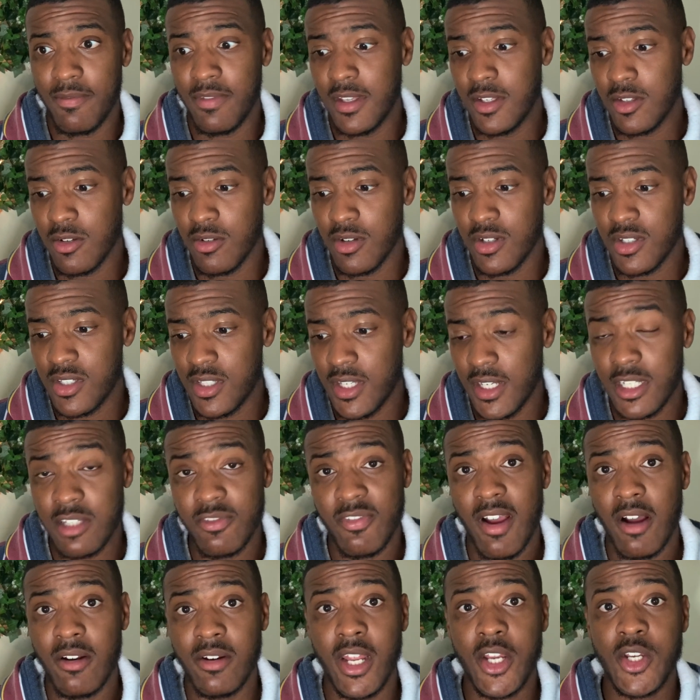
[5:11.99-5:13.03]
These are just 6
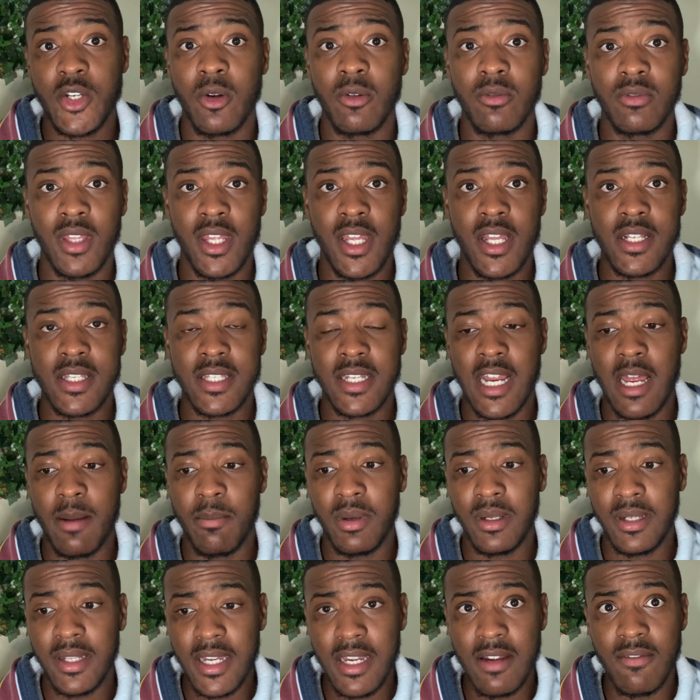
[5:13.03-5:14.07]
foundational things that I
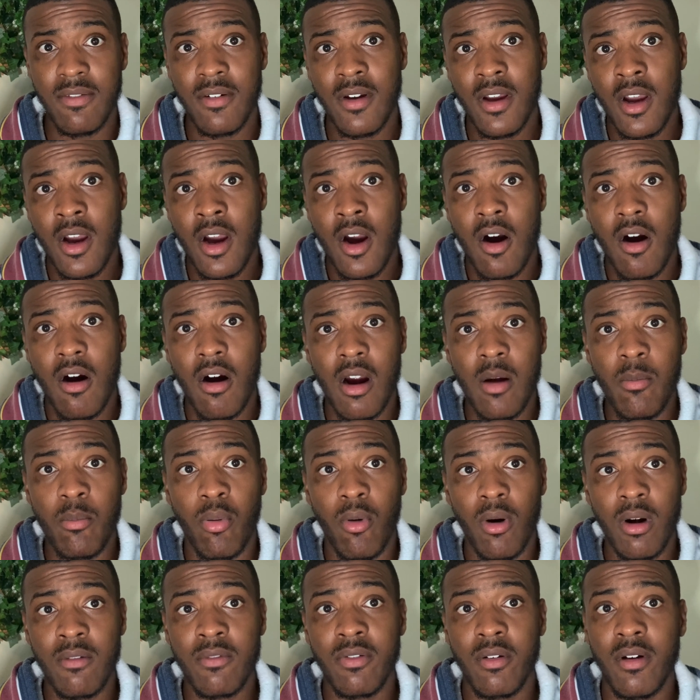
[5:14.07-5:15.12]
believe are
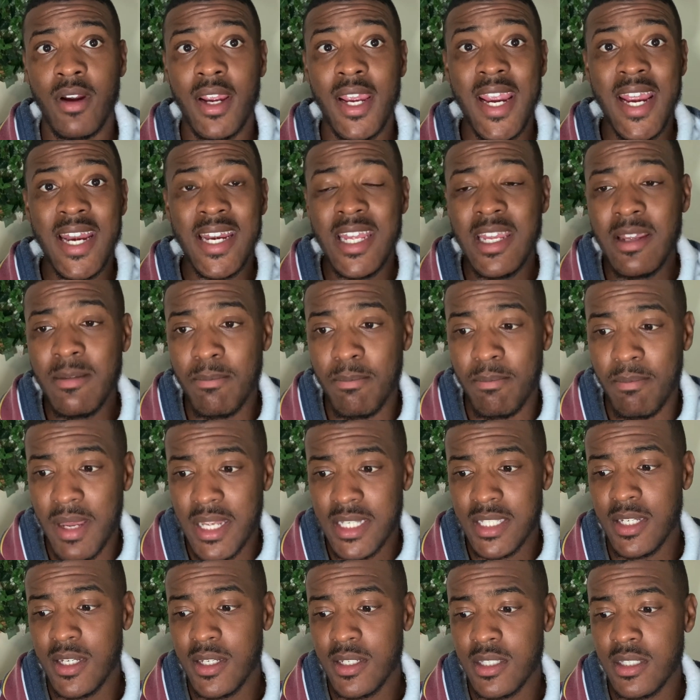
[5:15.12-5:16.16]
important for any
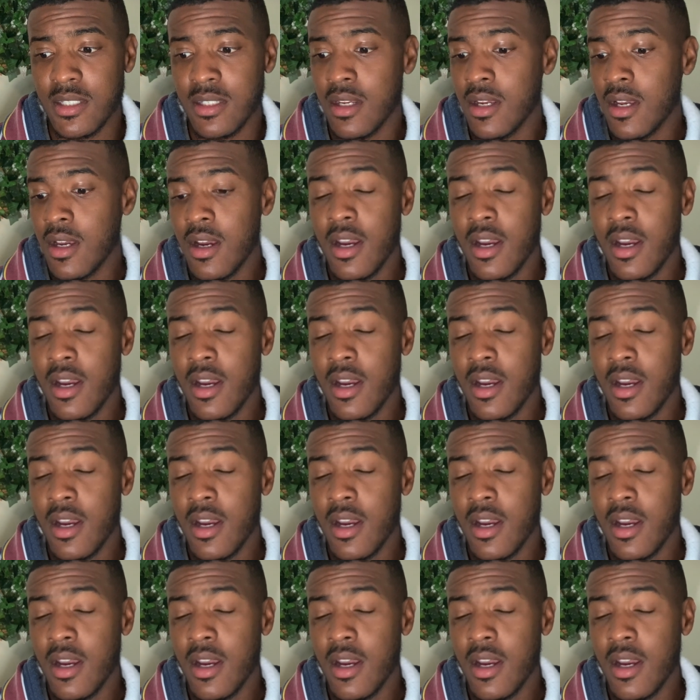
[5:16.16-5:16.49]
business,